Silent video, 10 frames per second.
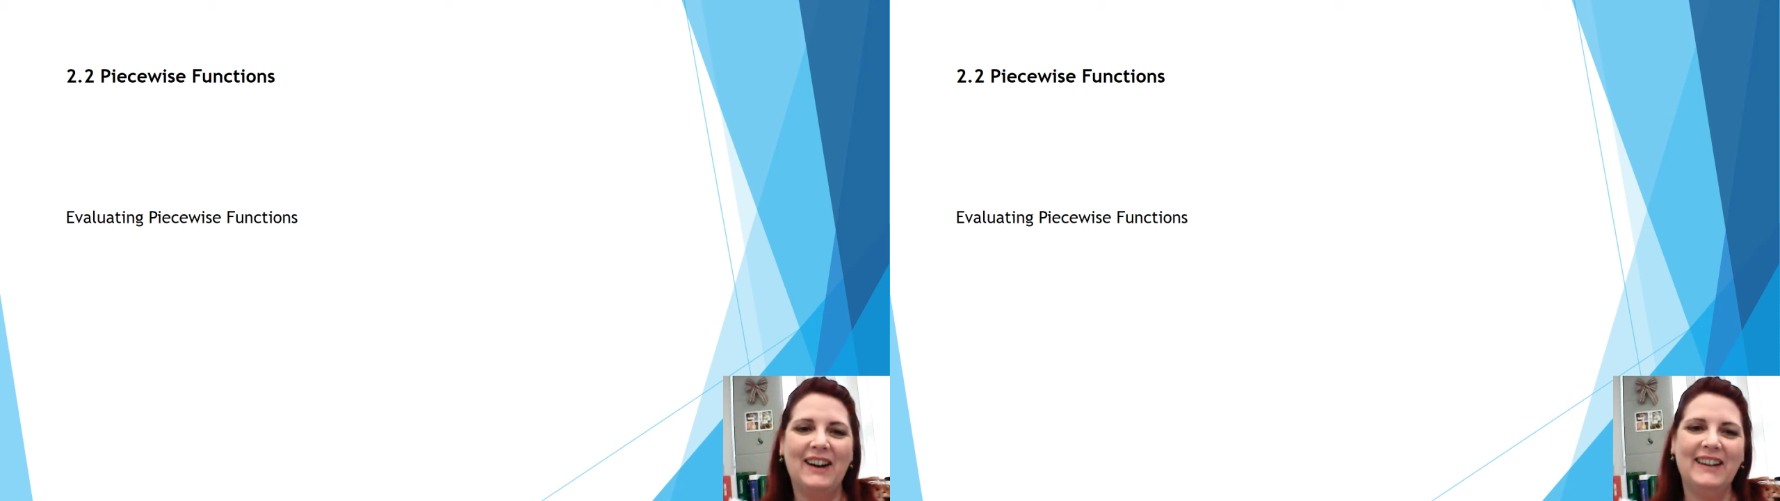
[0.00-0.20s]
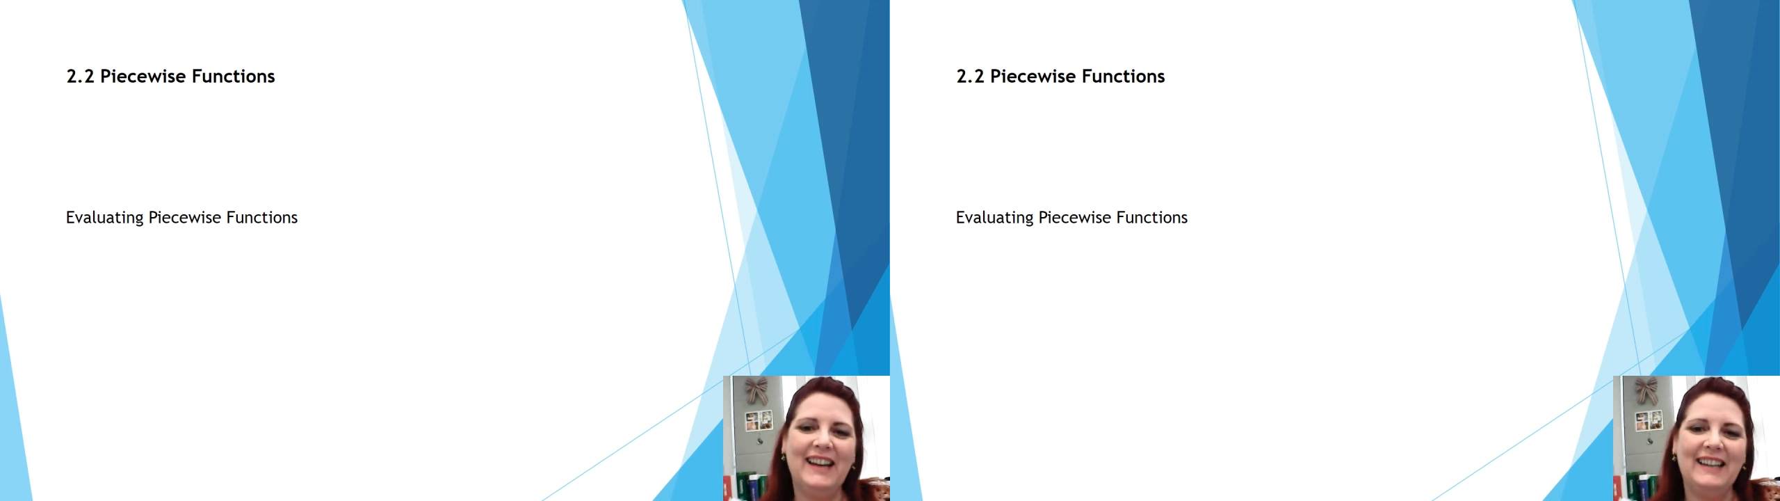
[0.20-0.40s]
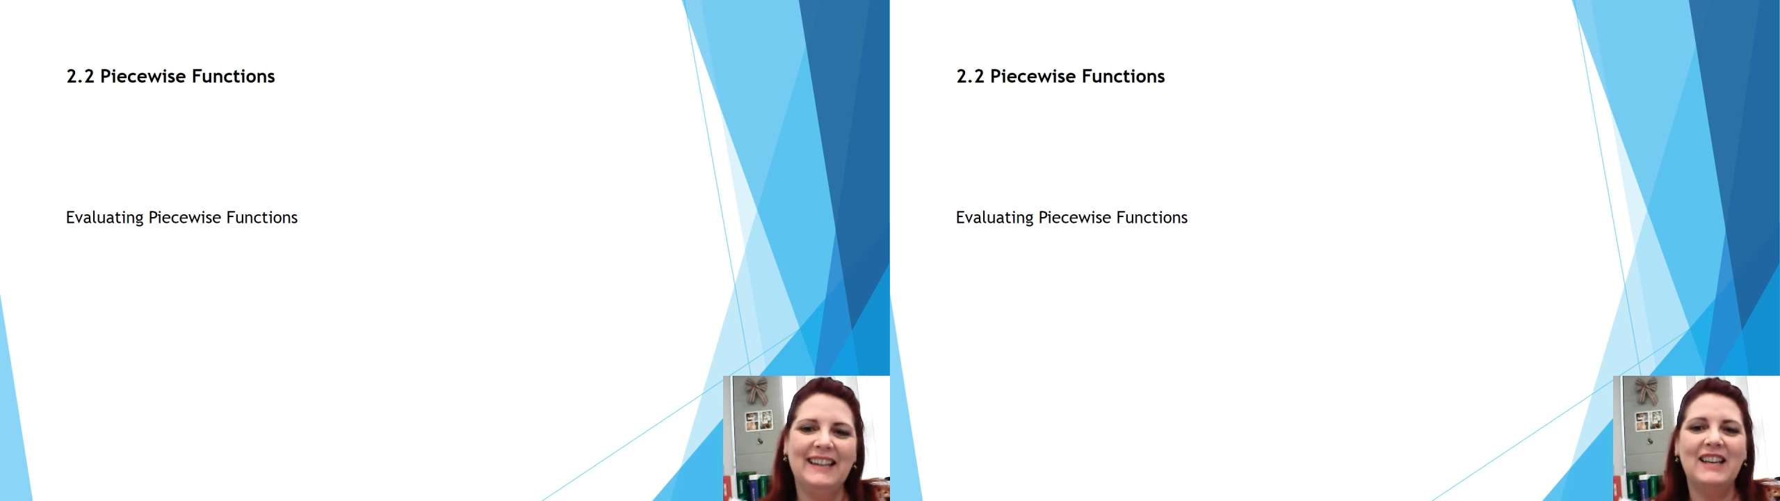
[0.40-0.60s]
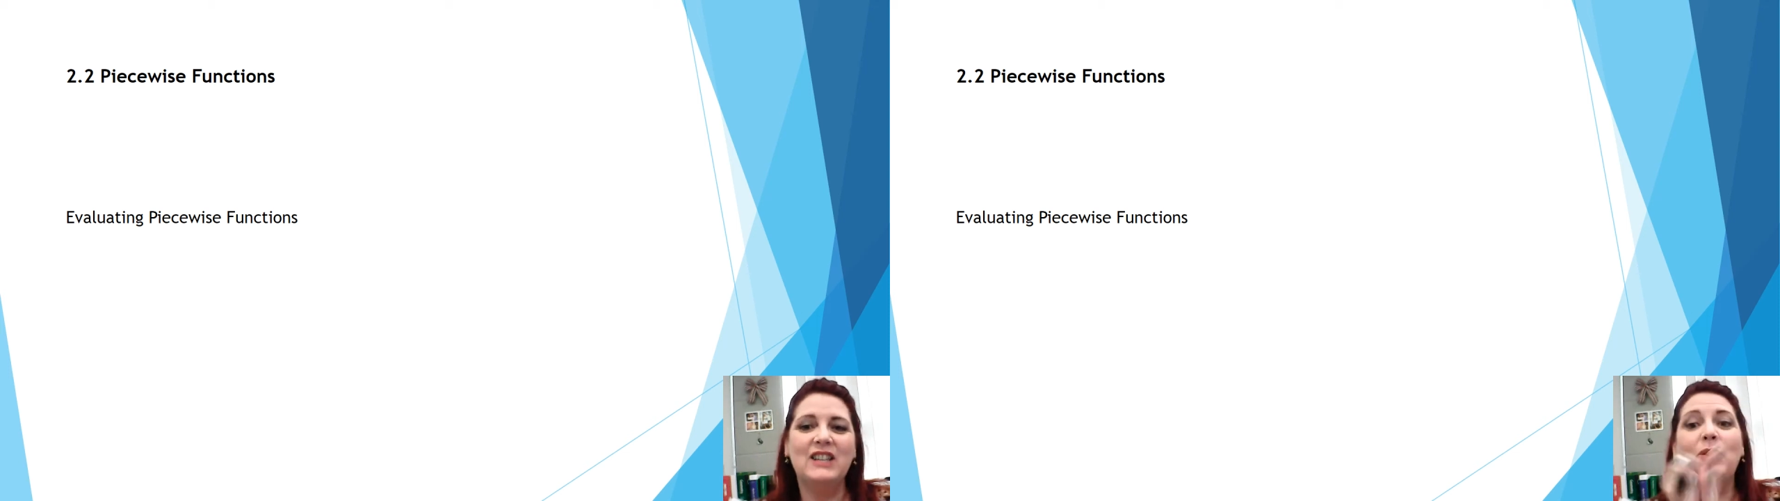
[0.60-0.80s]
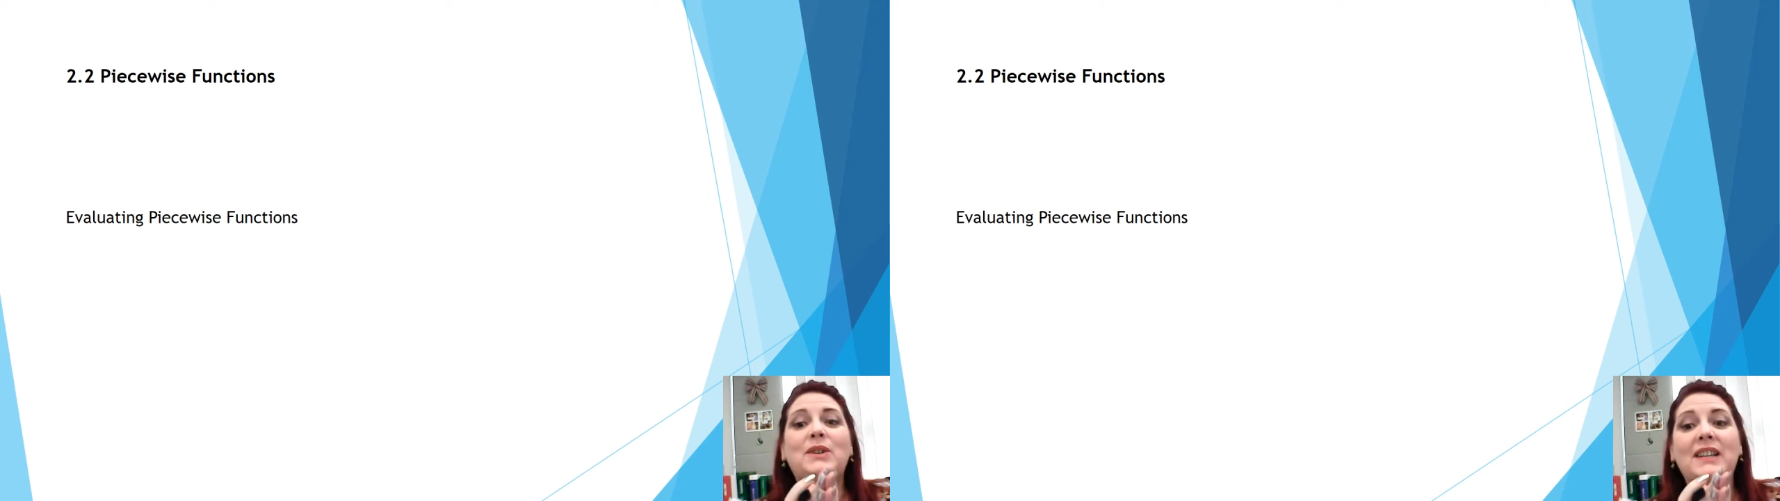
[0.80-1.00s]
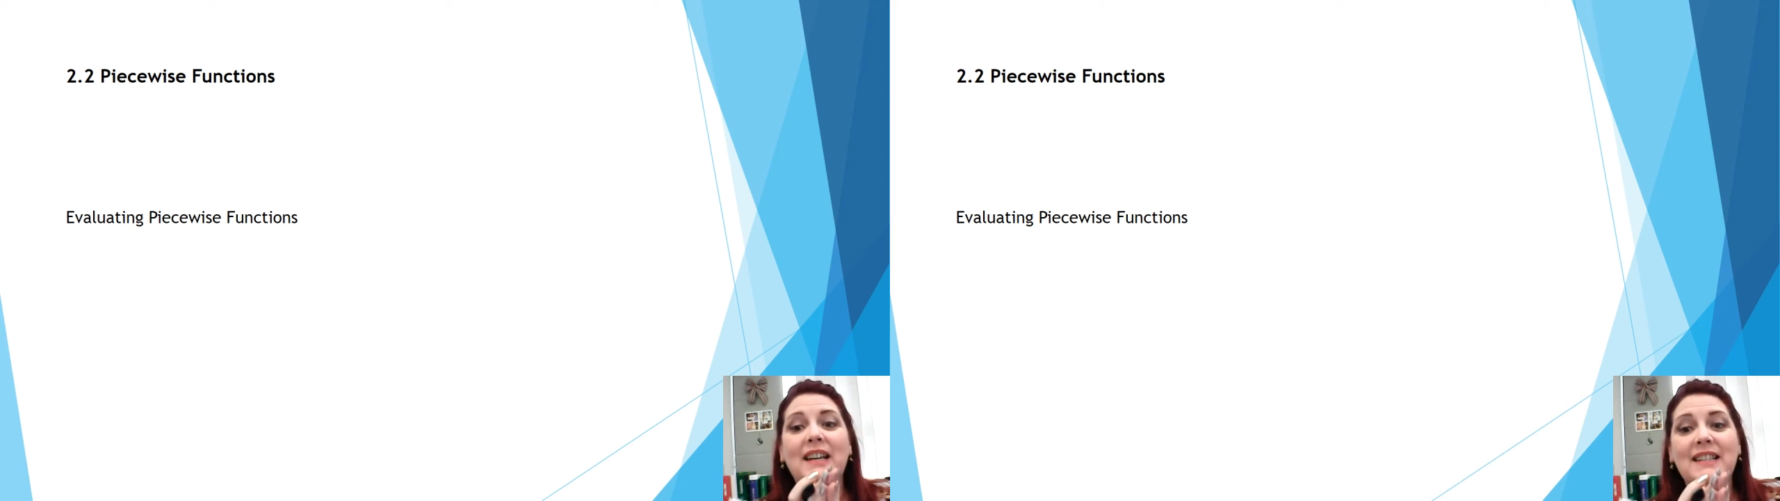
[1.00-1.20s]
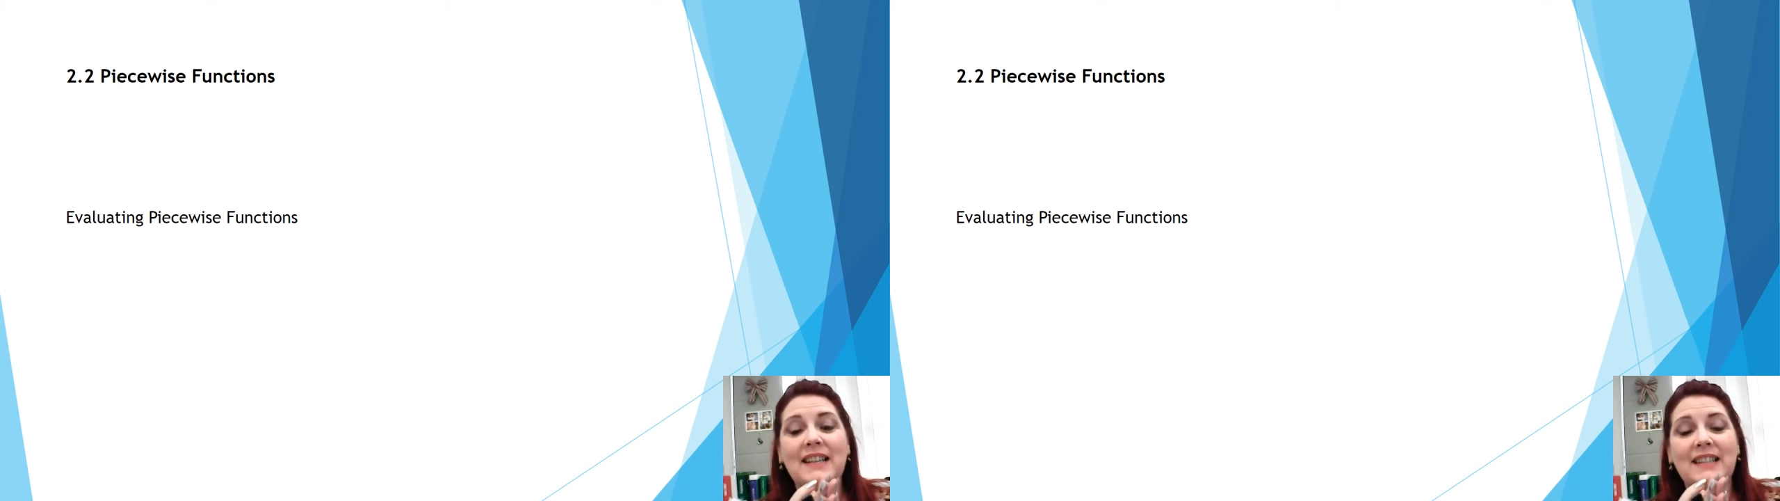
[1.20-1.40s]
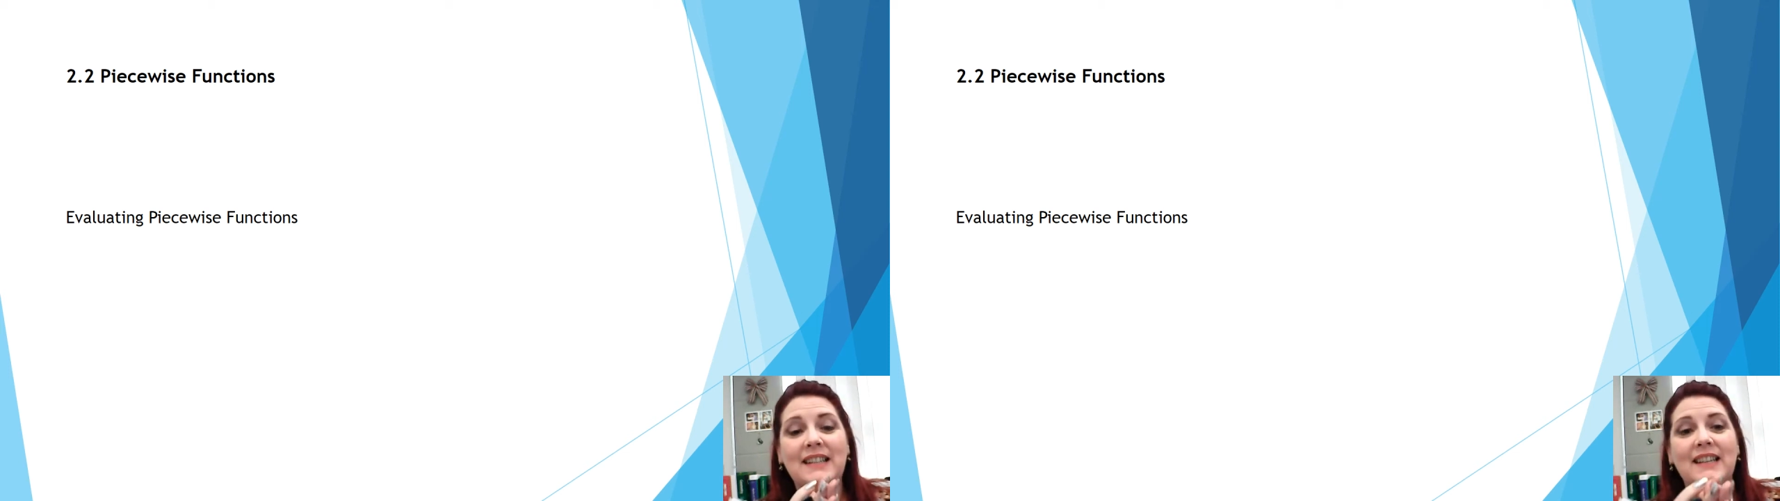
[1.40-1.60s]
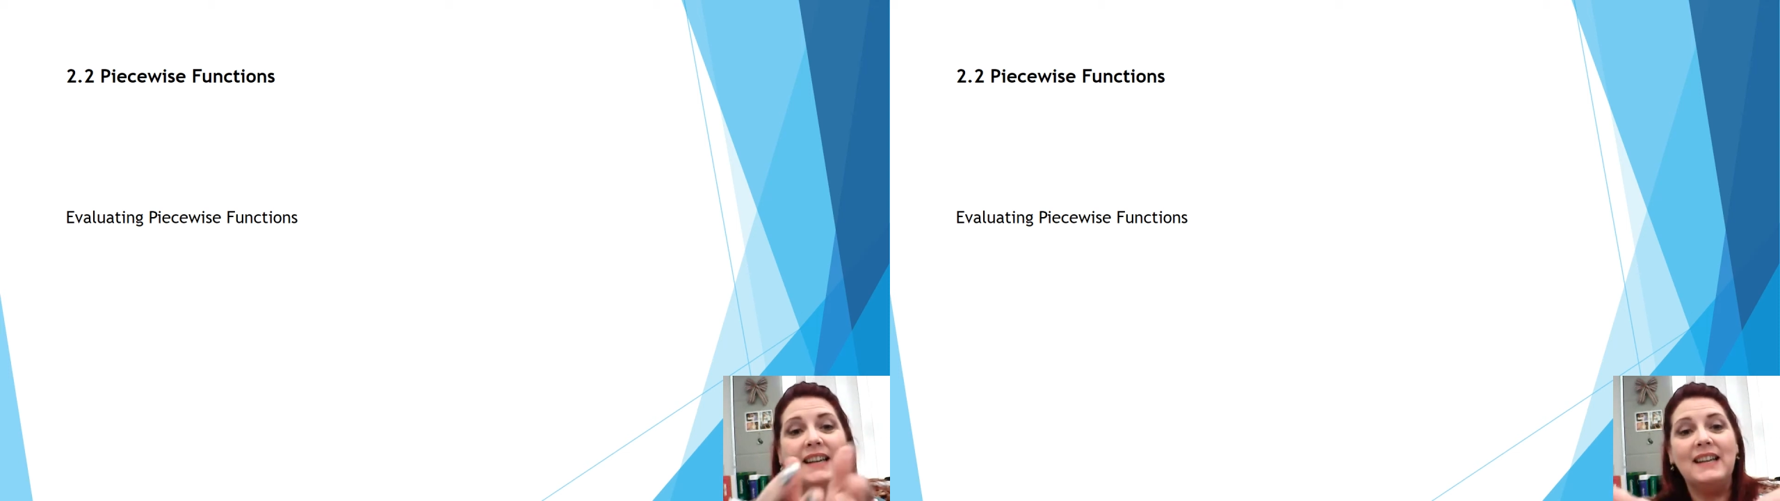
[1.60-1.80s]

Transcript: Okay, so today's lesson